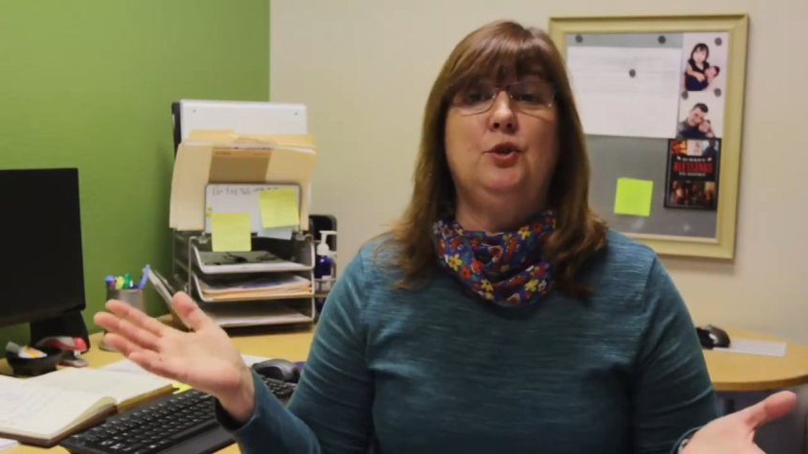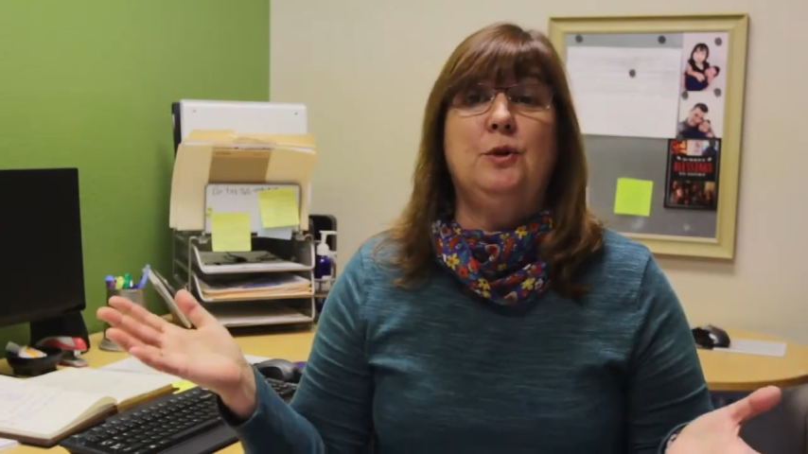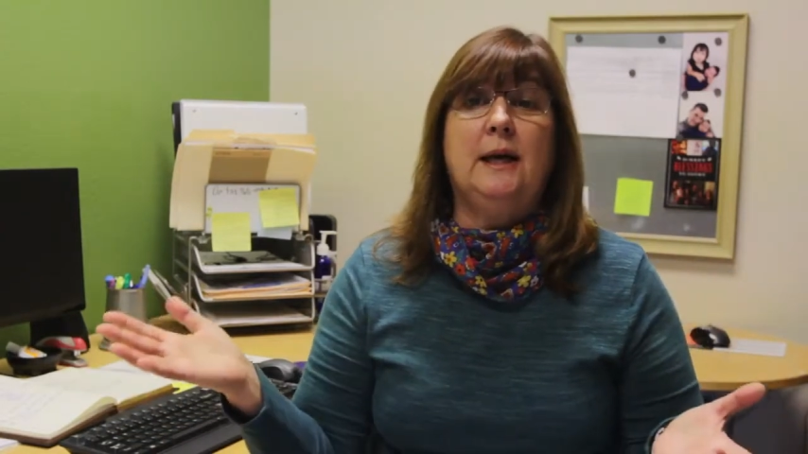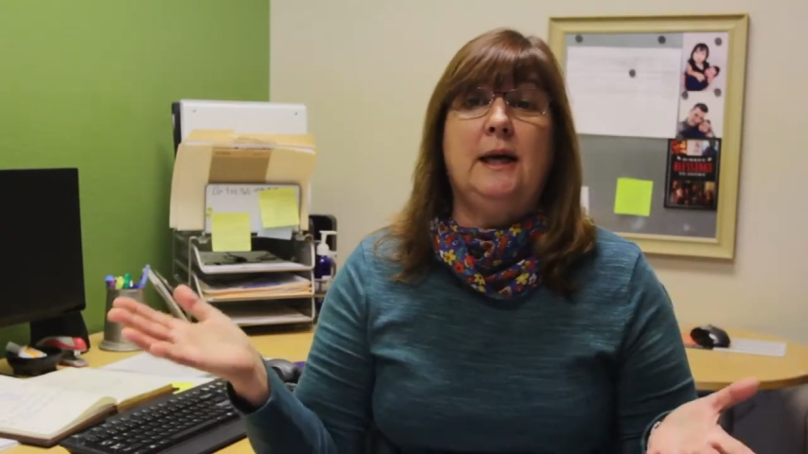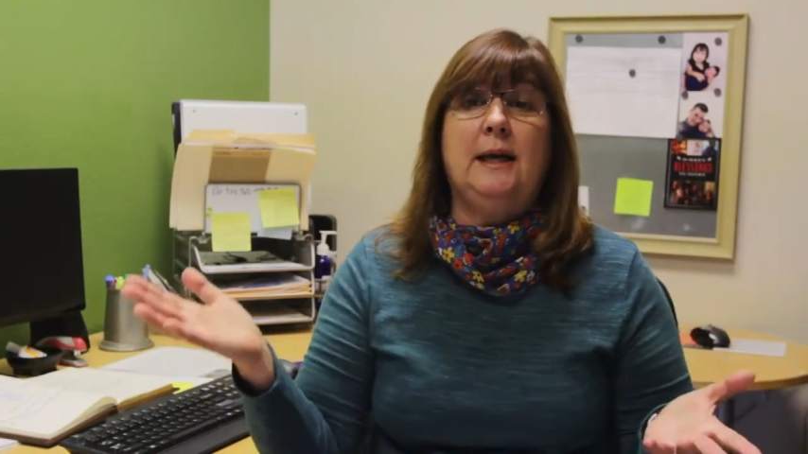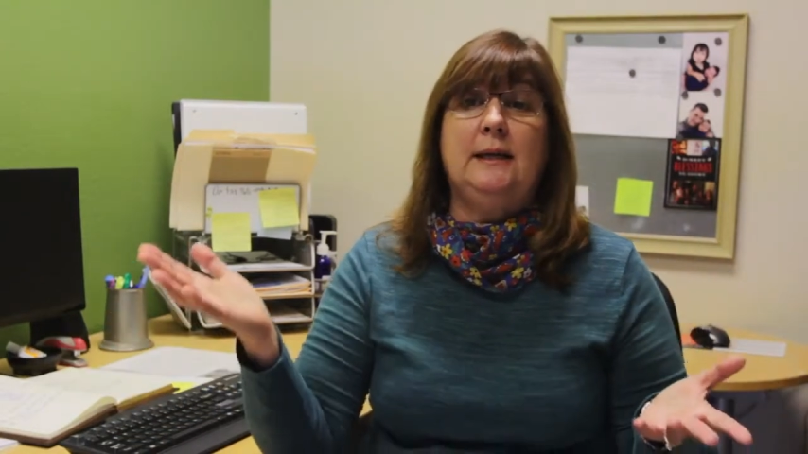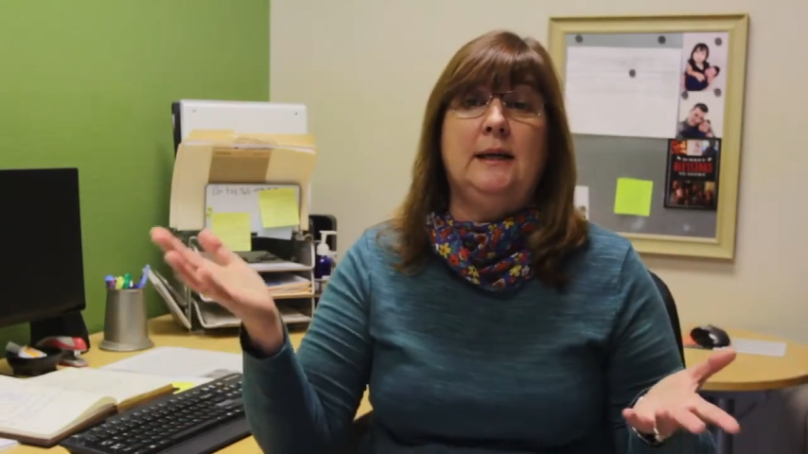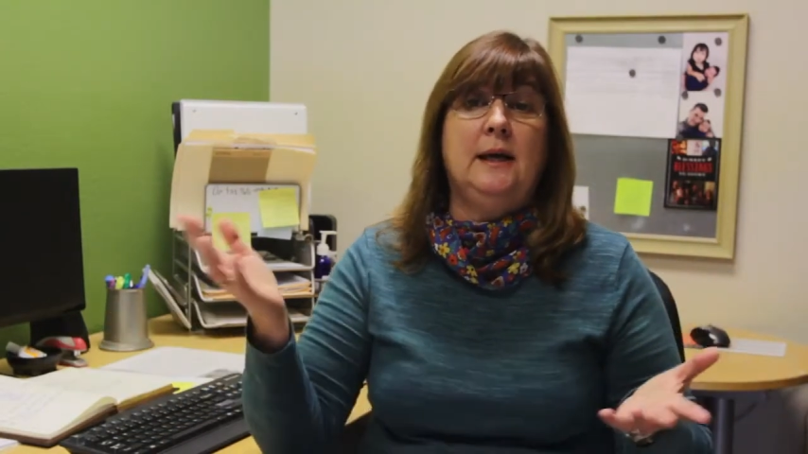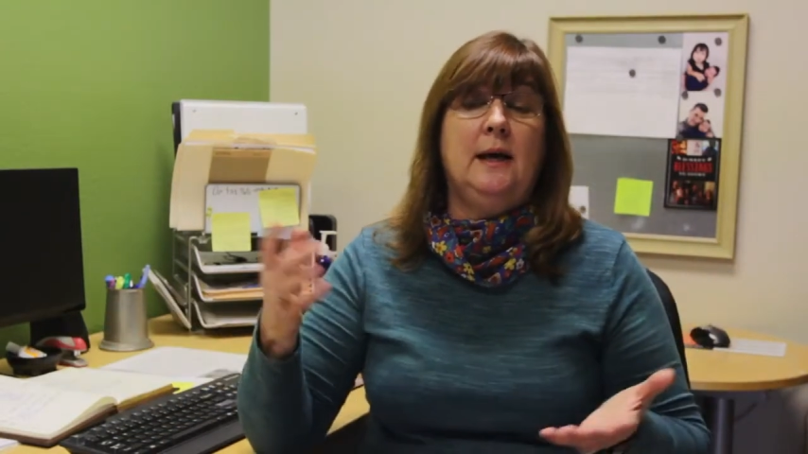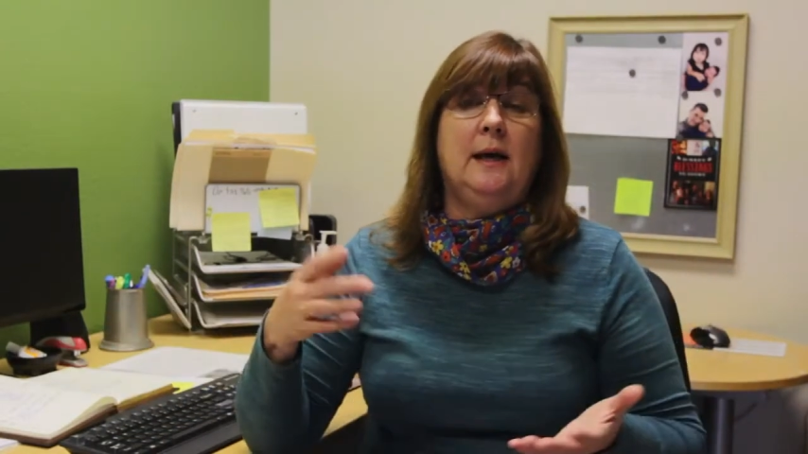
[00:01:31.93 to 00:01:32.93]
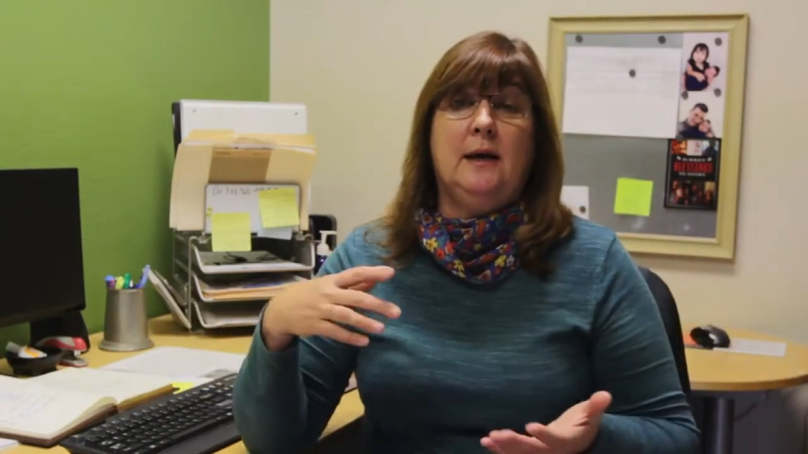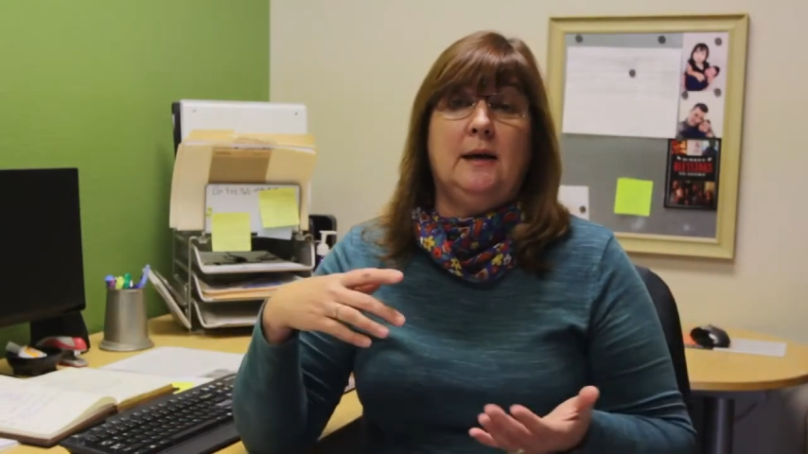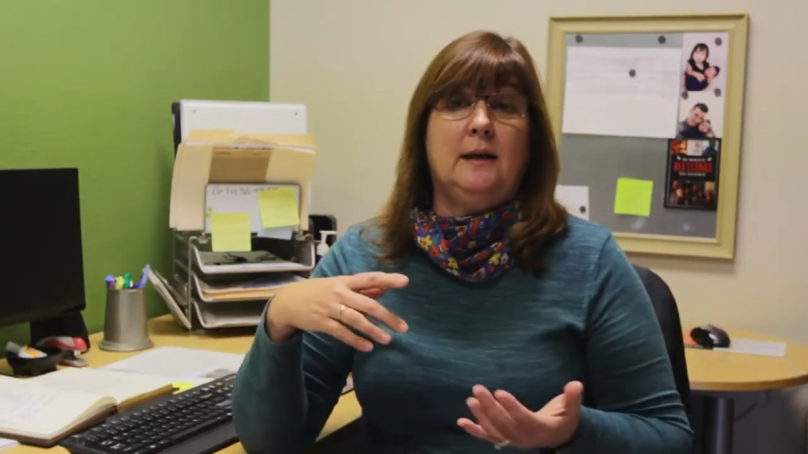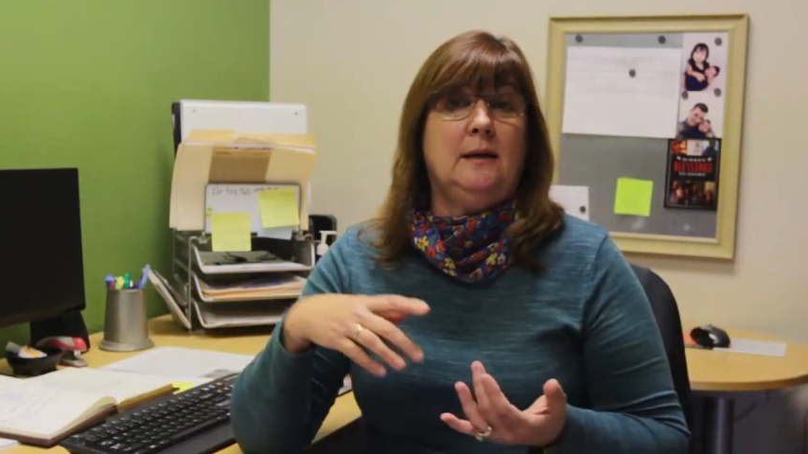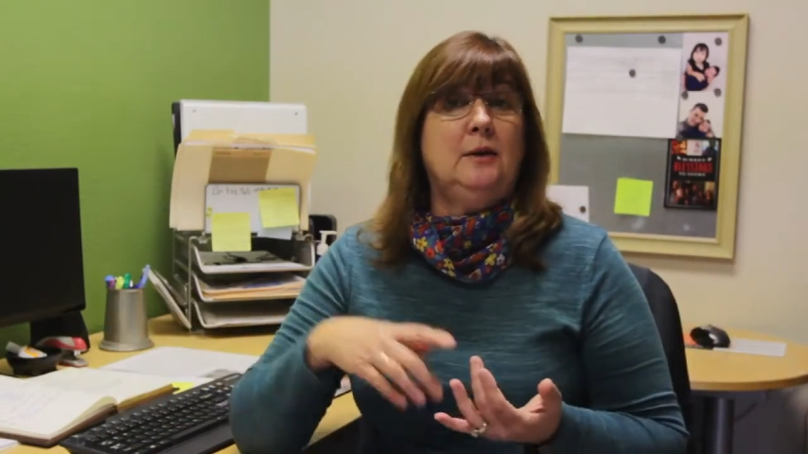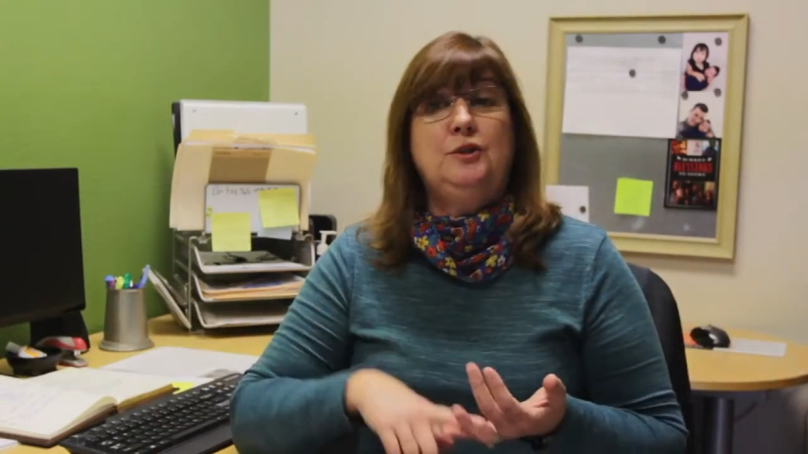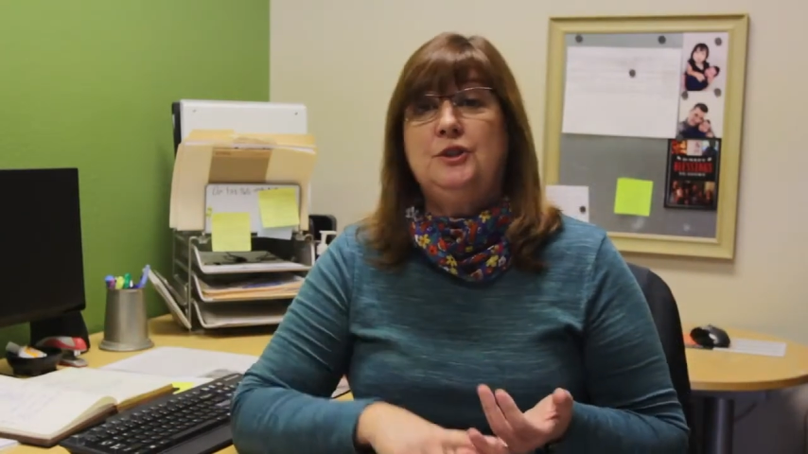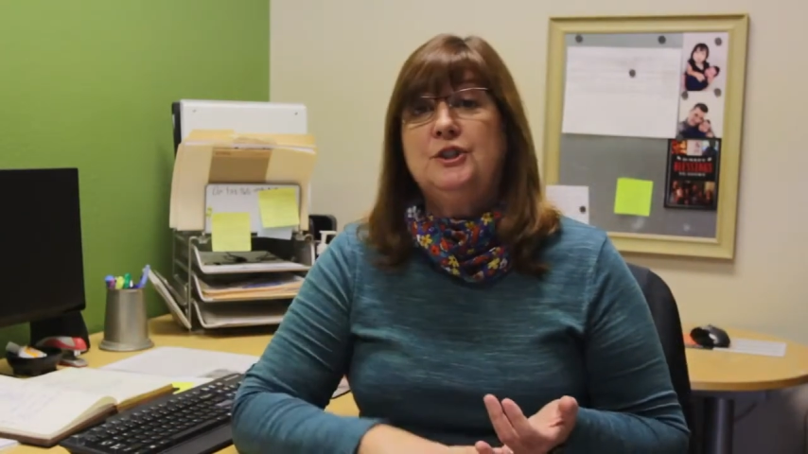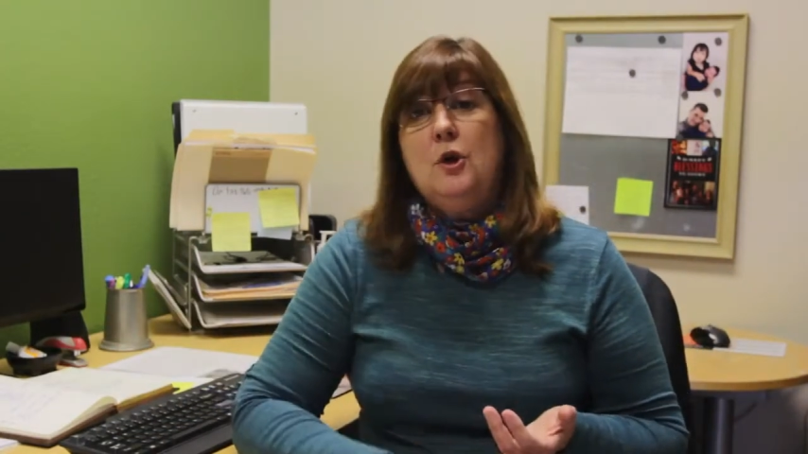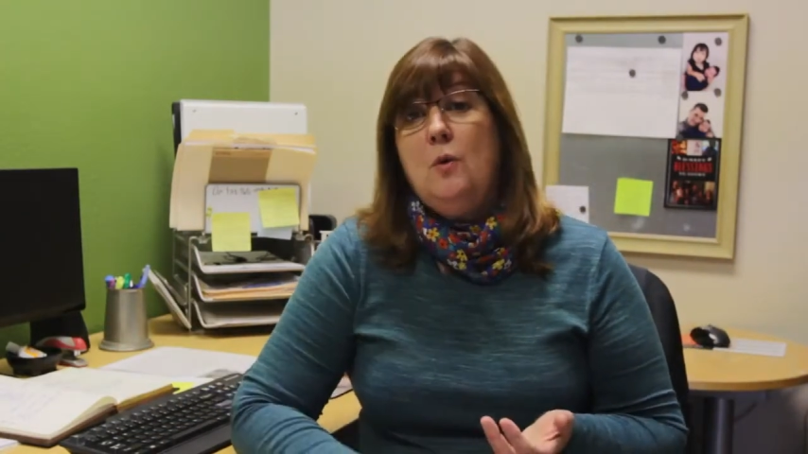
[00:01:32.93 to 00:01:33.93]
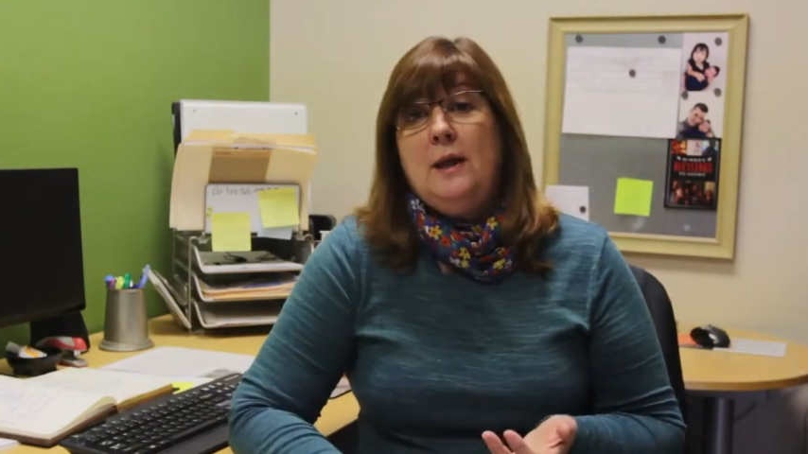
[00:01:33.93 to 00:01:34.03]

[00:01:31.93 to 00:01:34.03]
You can just go